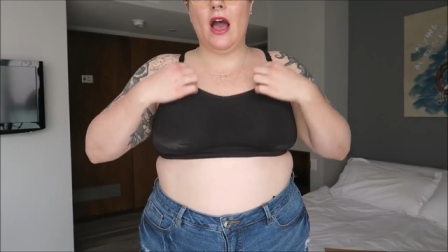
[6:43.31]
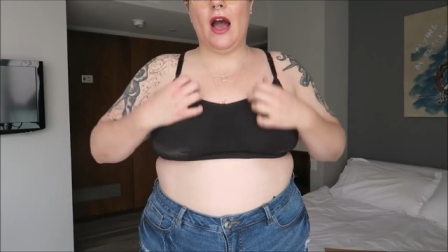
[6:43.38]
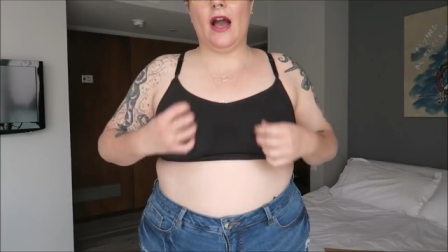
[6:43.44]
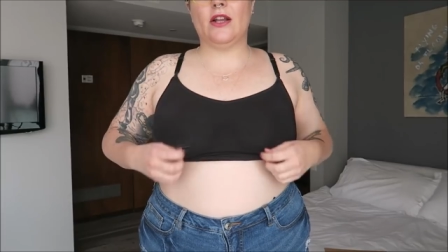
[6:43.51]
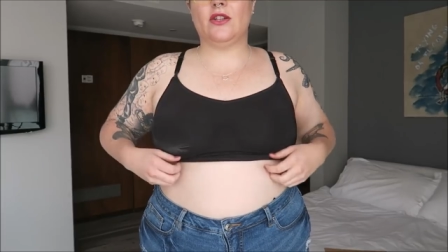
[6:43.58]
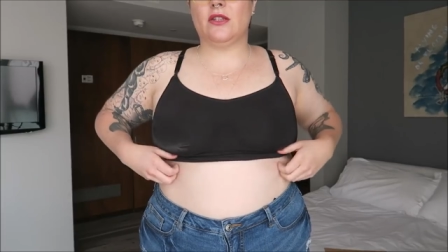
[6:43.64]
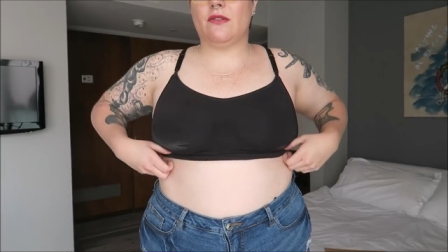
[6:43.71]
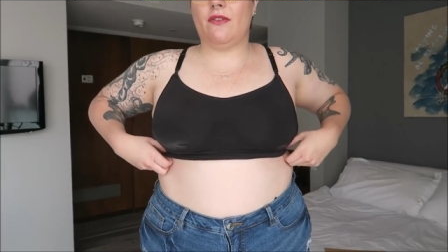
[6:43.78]

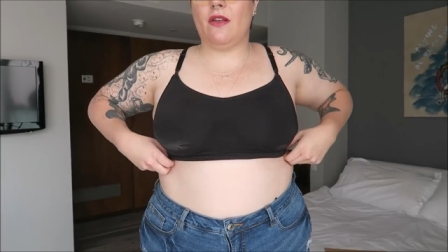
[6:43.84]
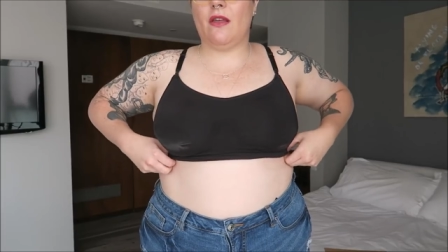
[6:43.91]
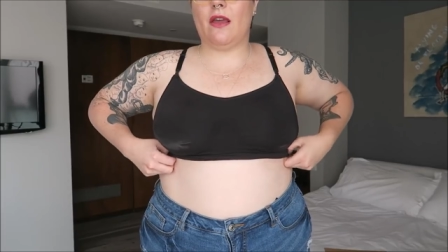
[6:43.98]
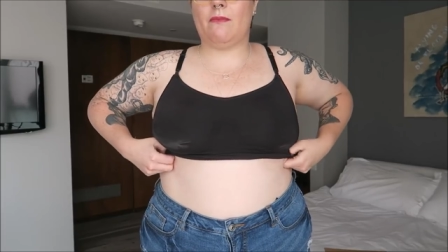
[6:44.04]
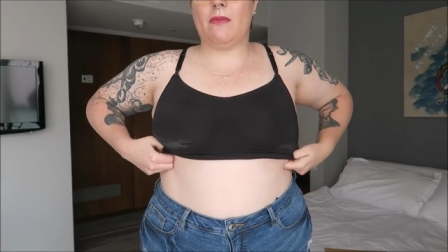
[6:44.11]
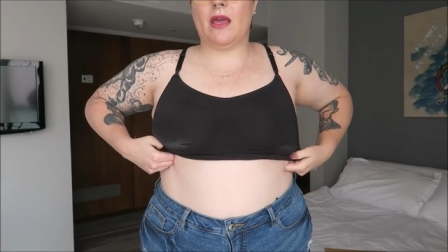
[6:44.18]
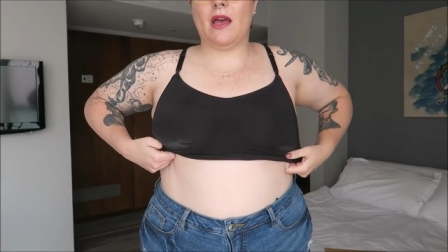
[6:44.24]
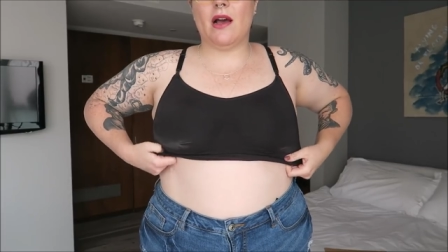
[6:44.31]
I just feel
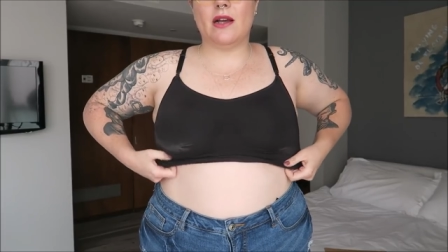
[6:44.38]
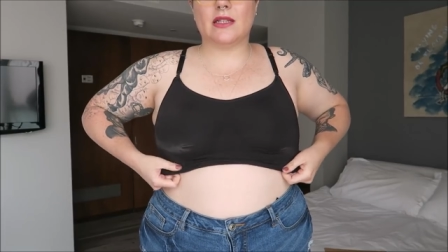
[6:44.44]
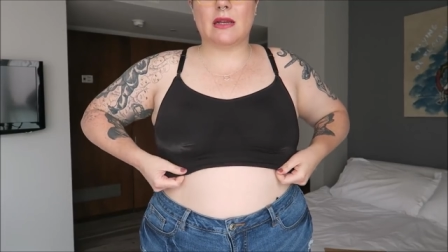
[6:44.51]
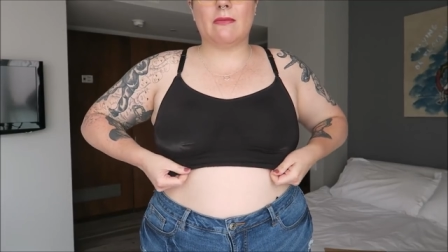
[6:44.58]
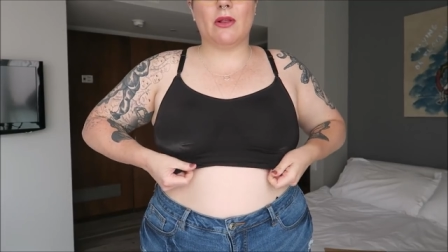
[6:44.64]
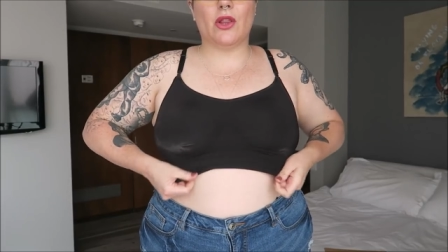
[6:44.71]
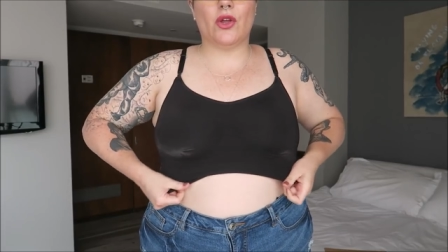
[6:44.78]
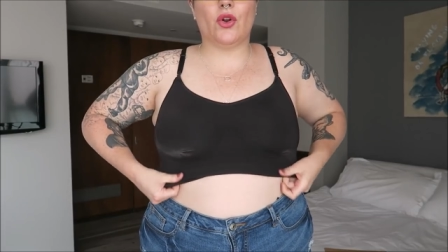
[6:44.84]
like because
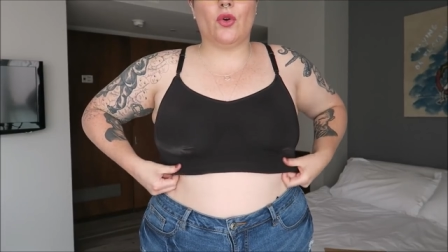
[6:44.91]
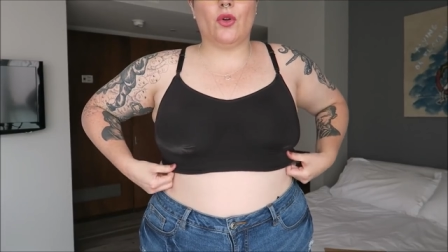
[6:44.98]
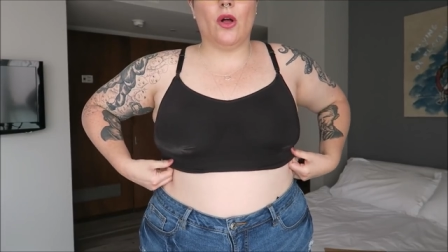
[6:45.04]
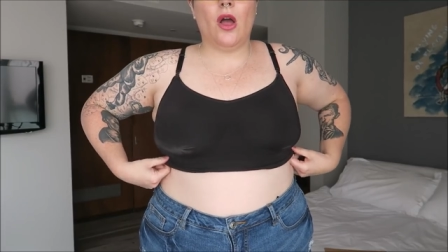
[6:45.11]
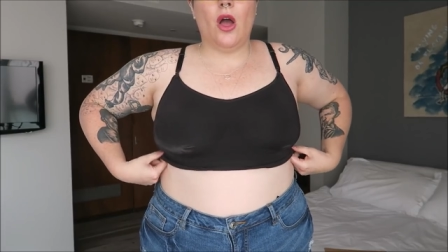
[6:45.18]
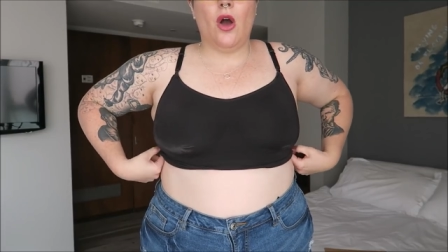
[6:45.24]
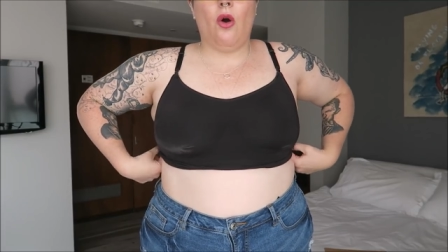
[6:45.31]
I'm a little